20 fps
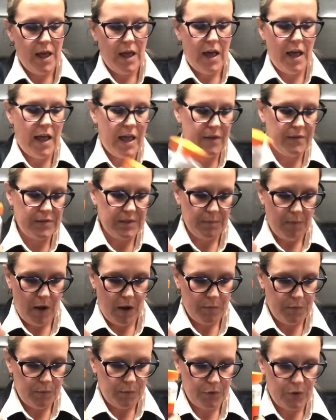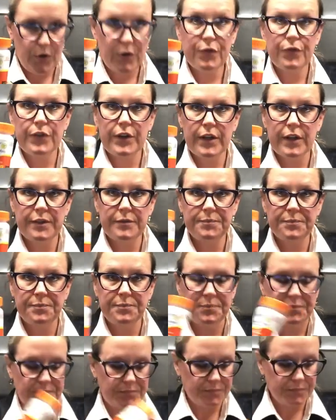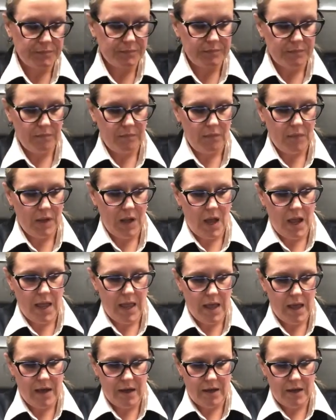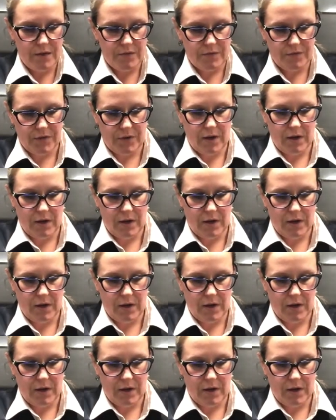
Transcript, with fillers: I have some ibuprofen. I have